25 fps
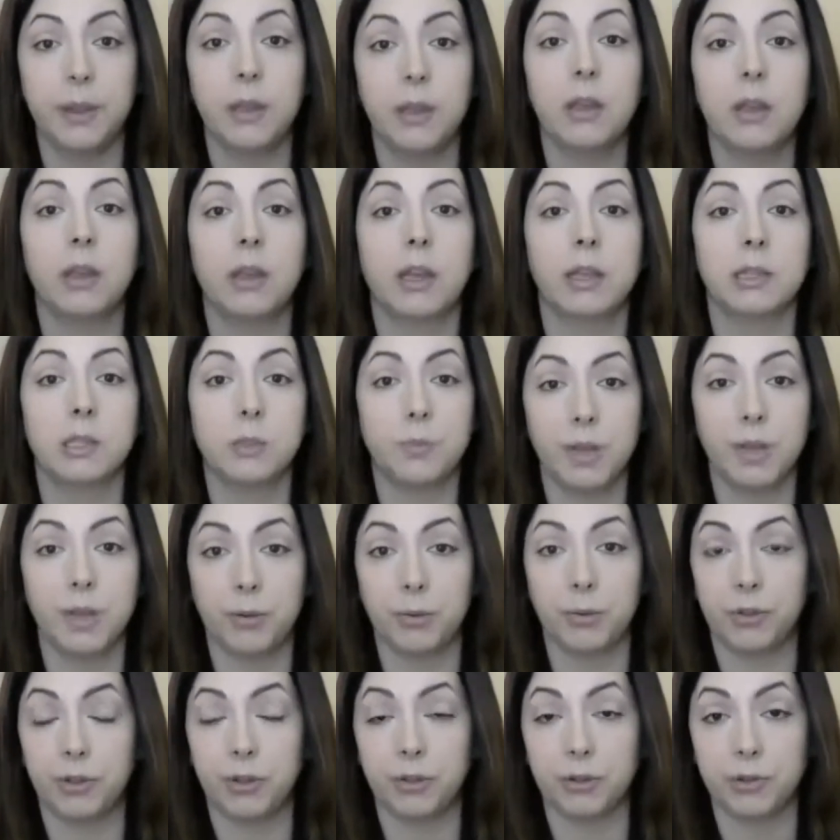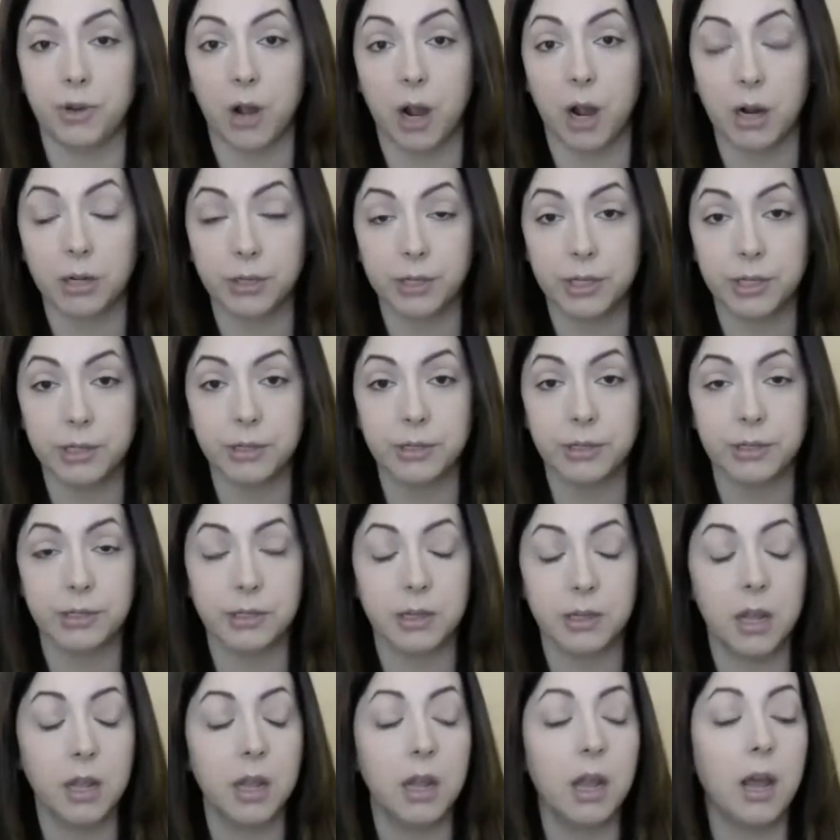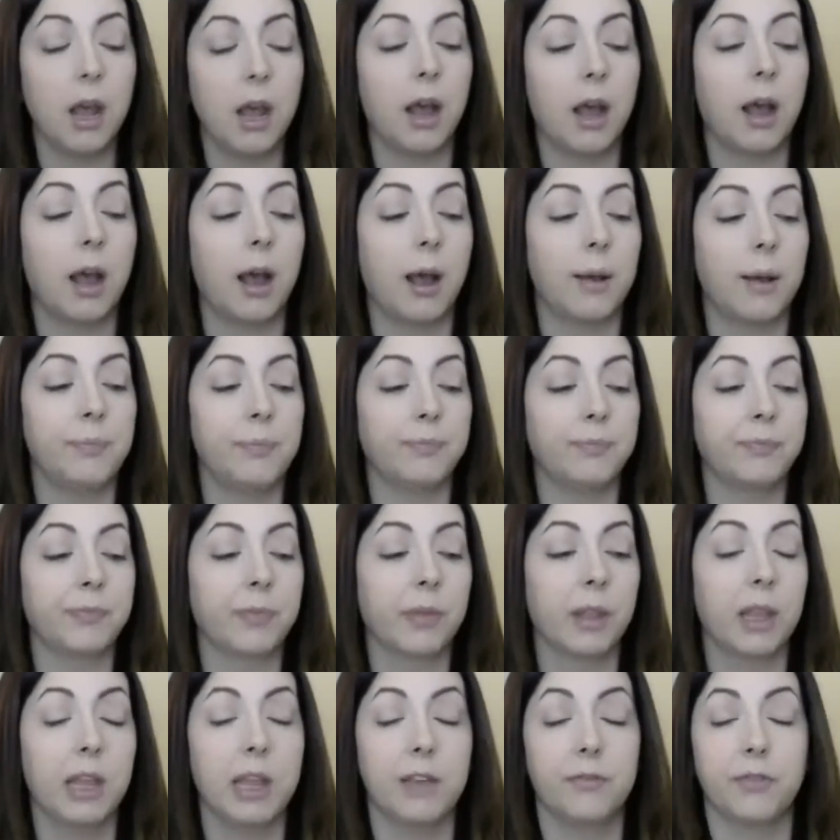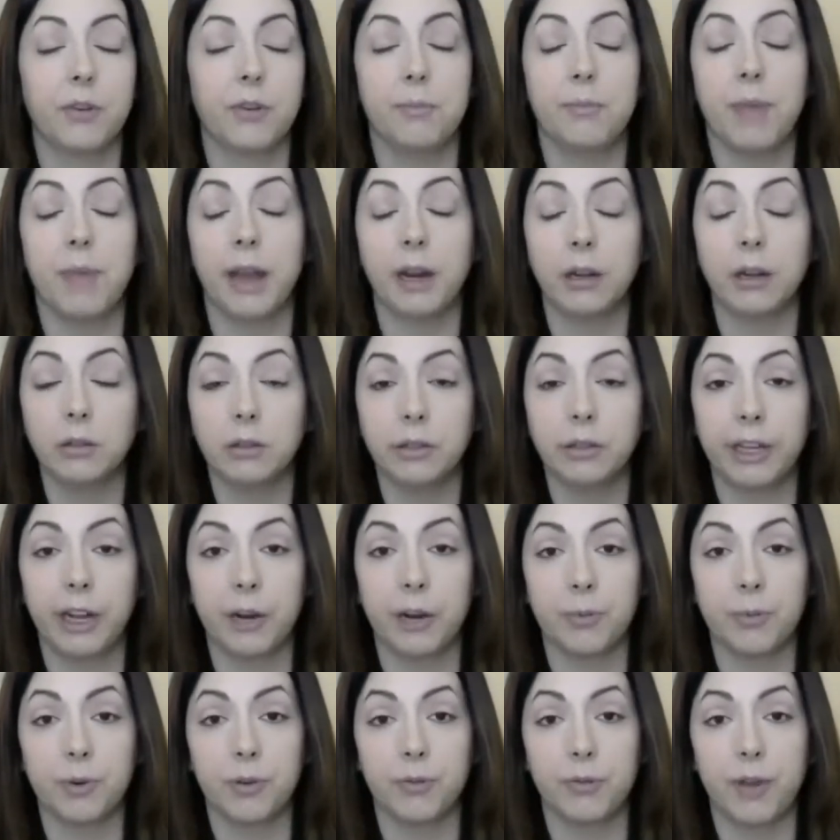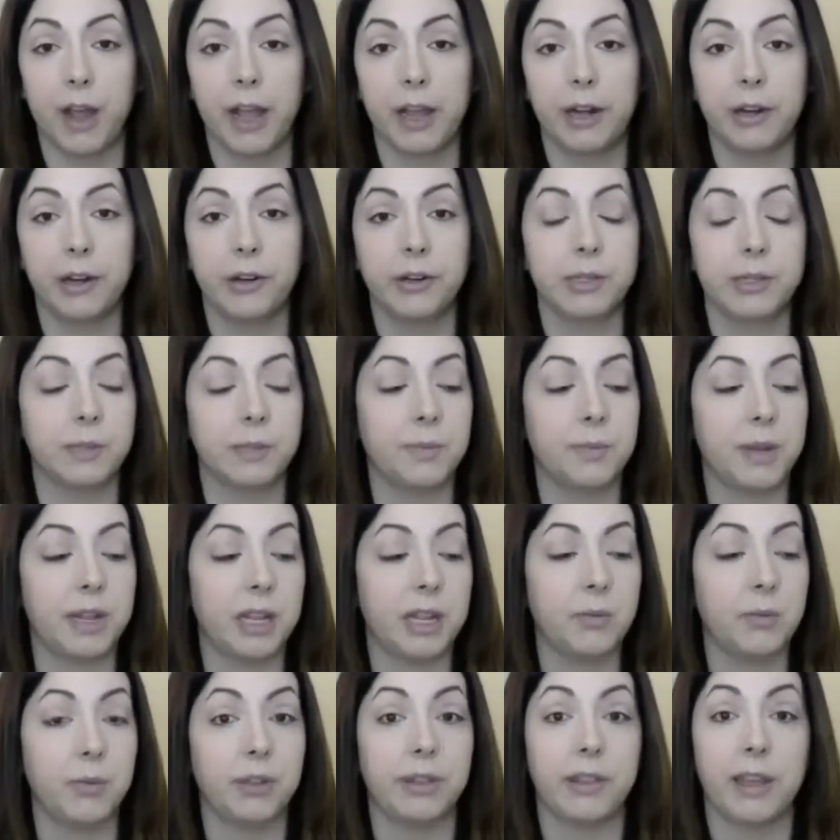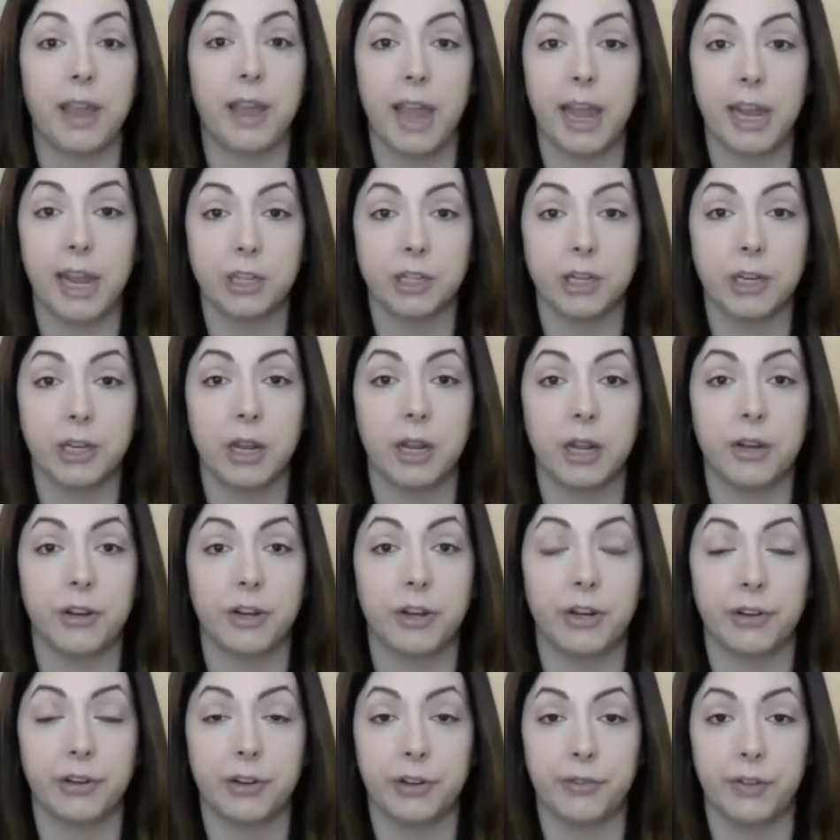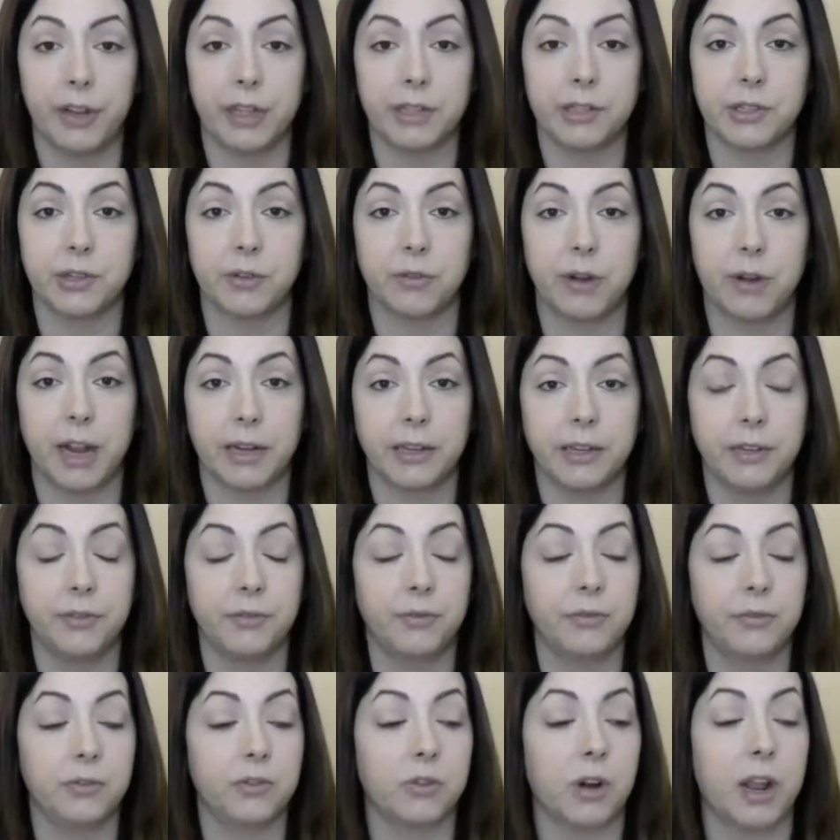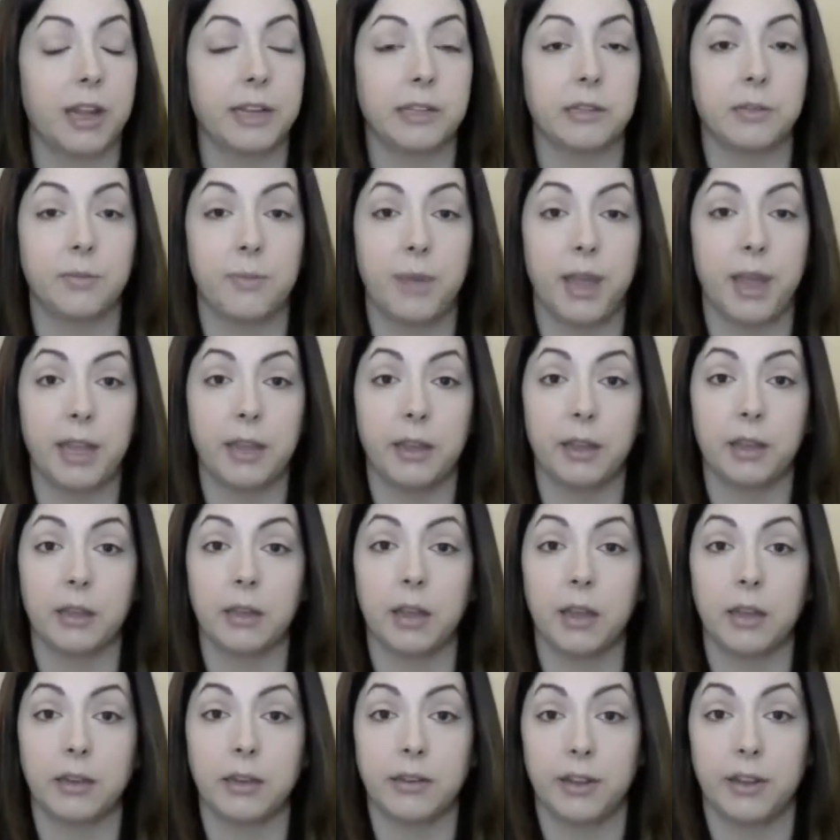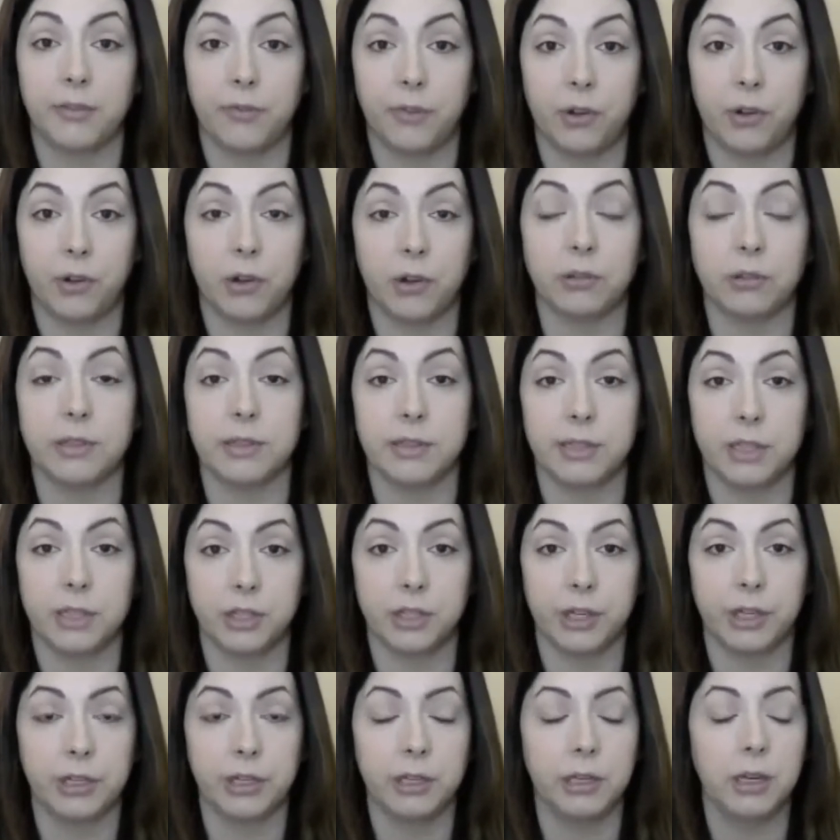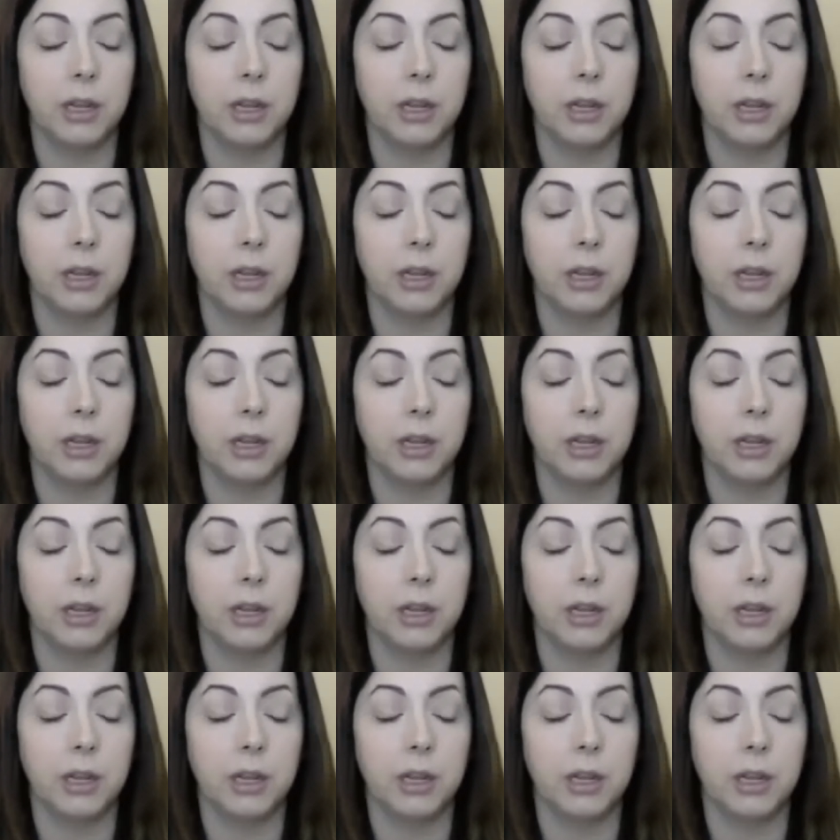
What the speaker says: can speak with your doctors. If a medical care provider is meeting with the agent under your advance directive, trying to make a difficult decision,